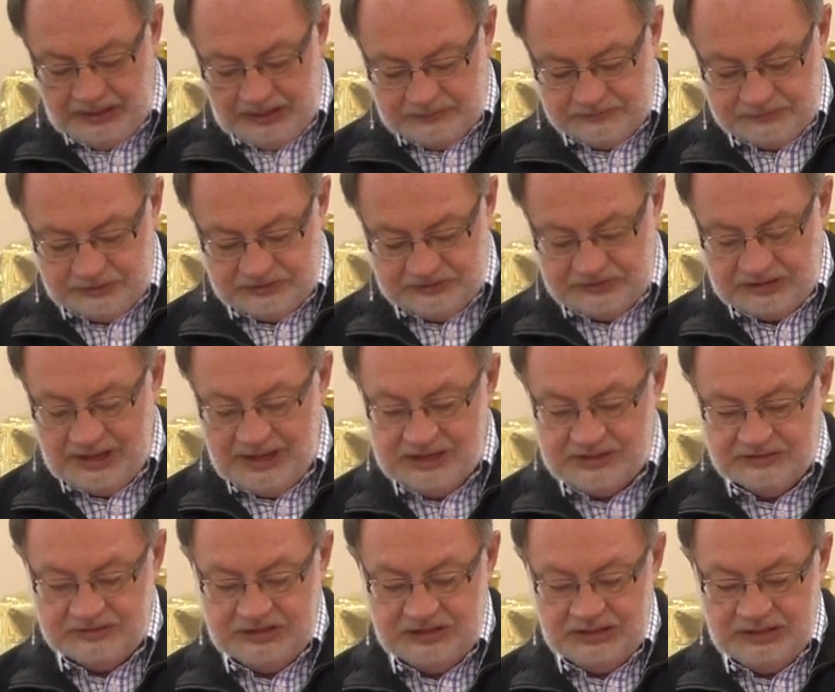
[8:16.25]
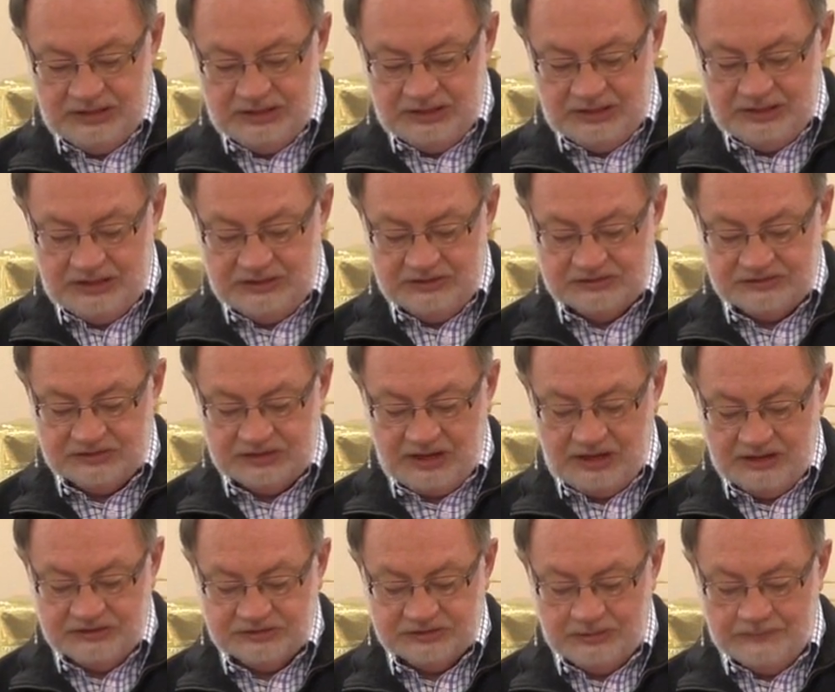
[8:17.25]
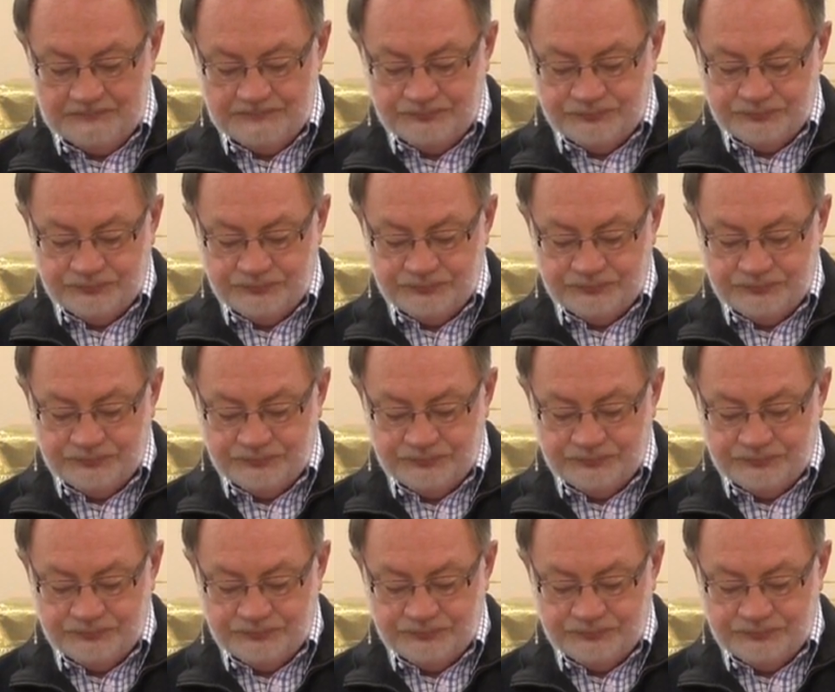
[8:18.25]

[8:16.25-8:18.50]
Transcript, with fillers: In verse 18, he says,